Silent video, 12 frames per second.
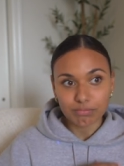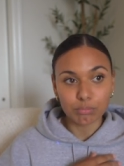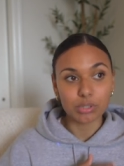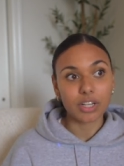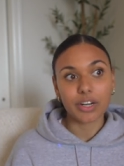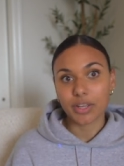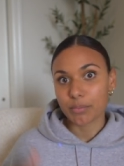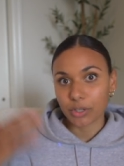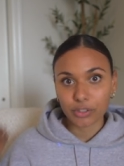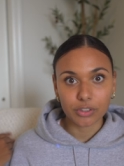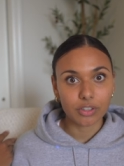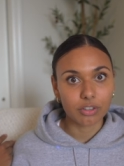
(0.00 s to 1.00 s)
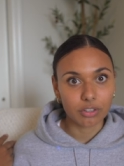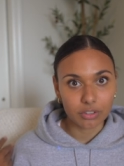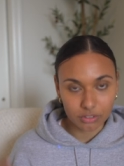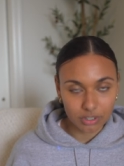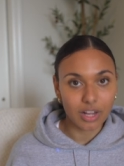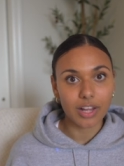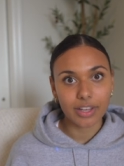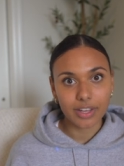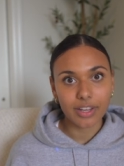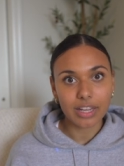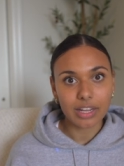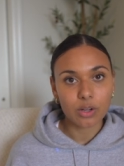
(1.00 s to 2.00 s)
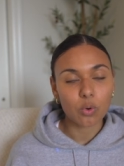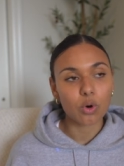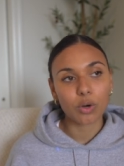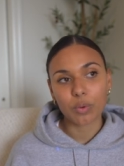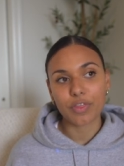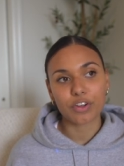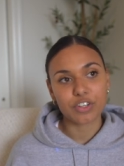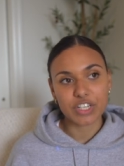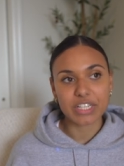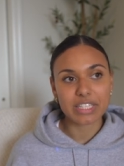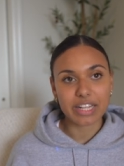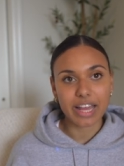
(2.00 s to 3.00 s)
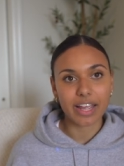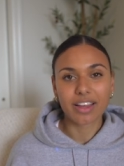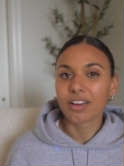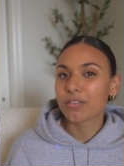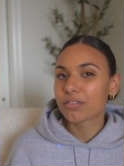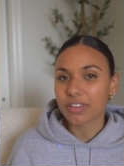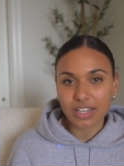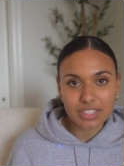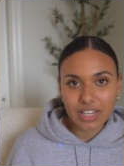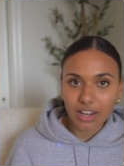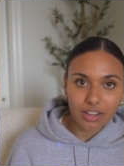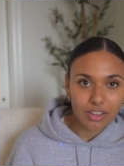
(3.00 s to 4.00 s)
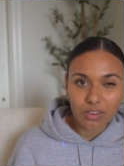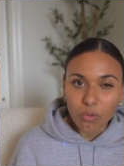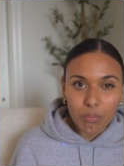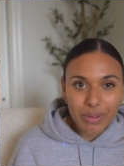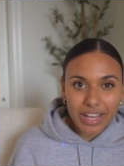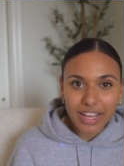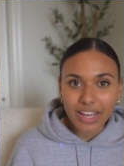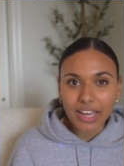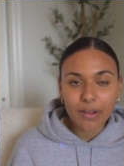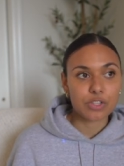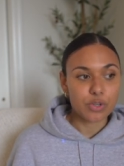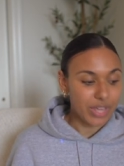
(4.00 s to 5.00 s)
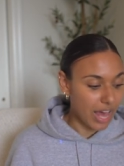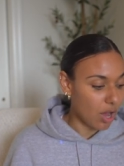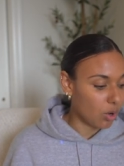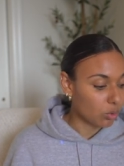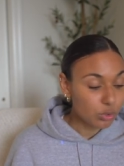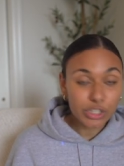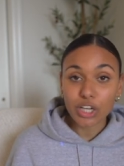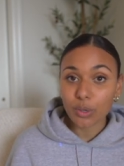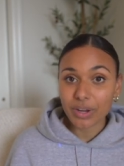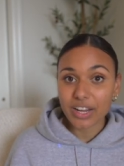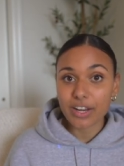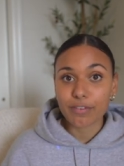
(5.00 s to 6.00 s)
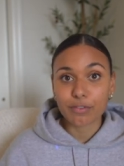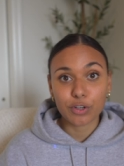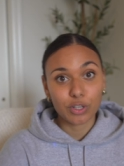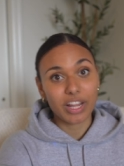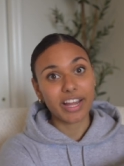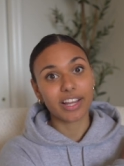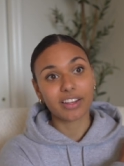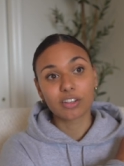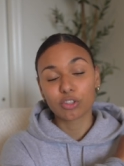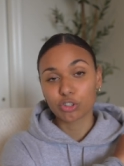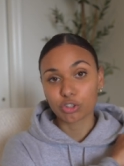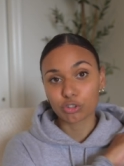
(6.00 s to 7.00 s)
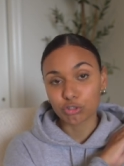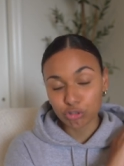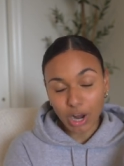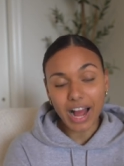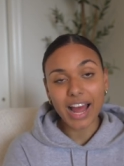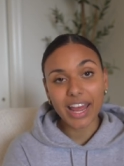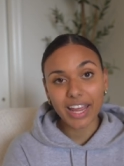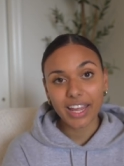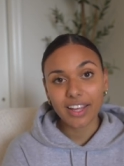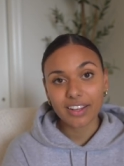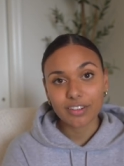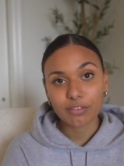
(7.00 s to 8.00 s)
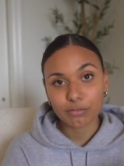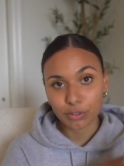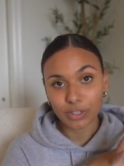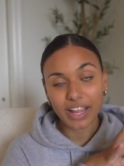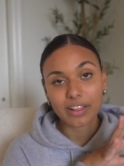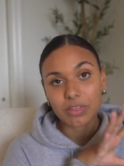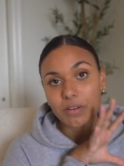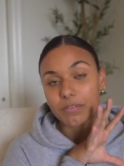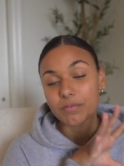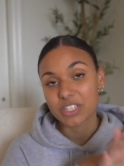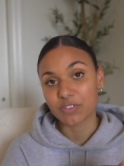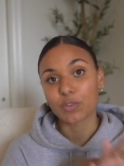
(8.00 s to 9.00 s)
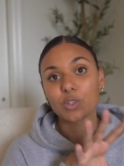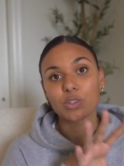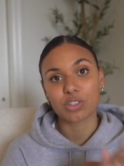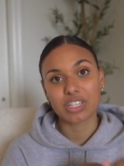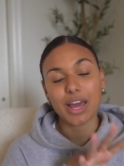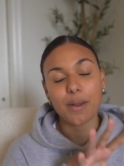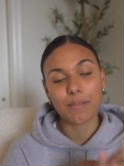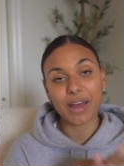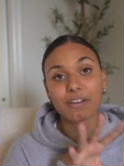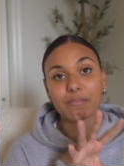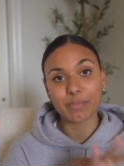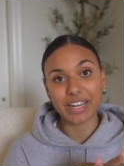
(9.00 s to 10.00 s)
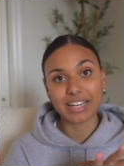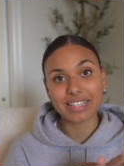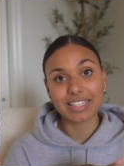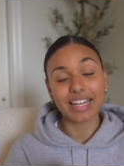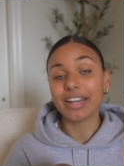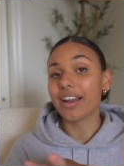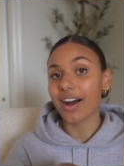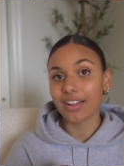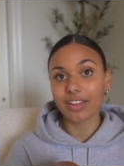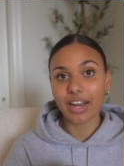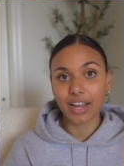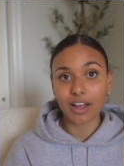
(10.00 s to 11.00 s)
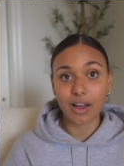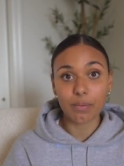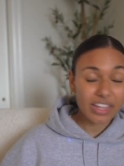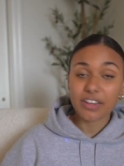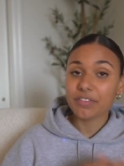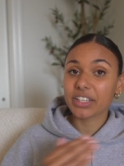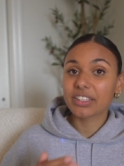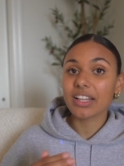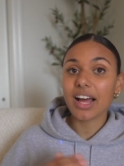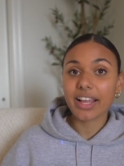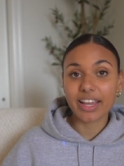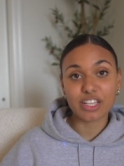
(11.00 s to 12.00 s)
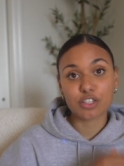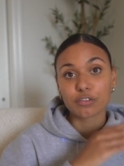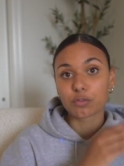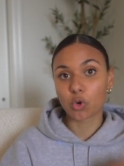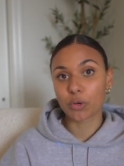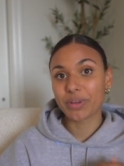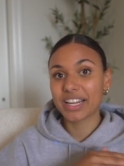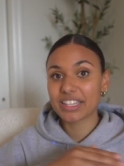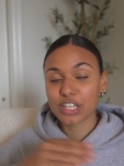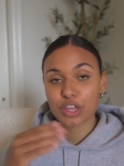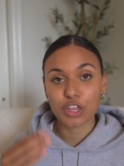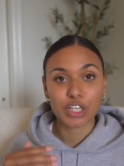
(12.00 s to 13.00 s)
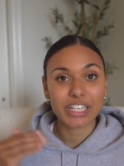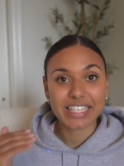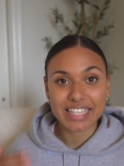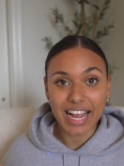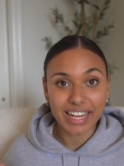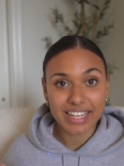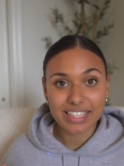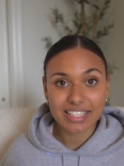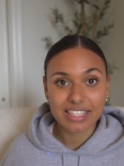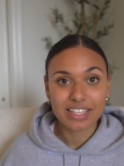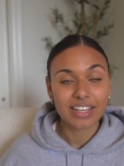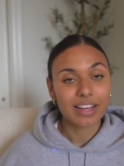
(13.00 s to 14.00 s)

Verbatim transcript: bloody murder crying, or when they're just like fussing a little bit. So yeah, only go in if they're like crying for like the full set amount of minutes and not letting off. If the clock hits 4 minutes and 30 seconds,